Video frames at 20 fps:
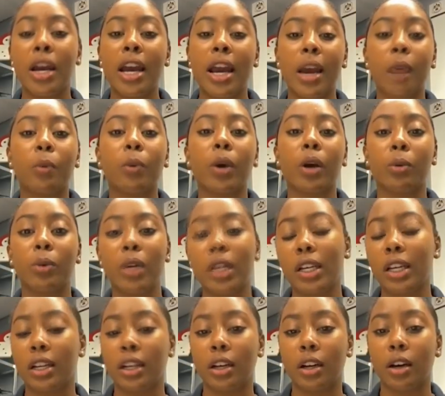and where we
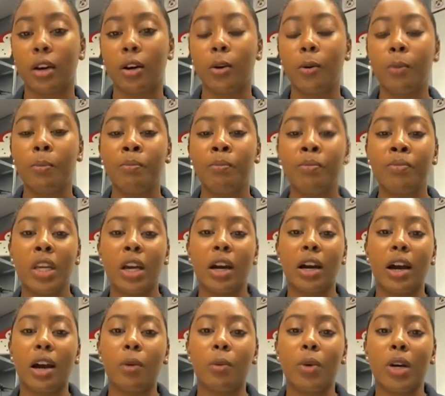can go
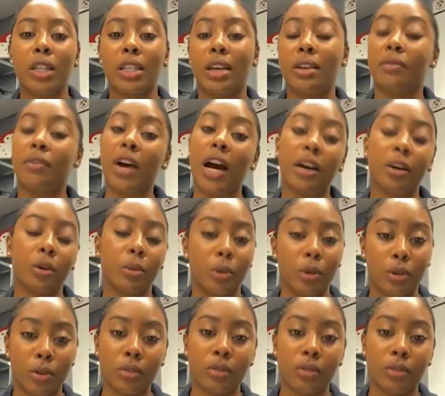uh, was invaluable.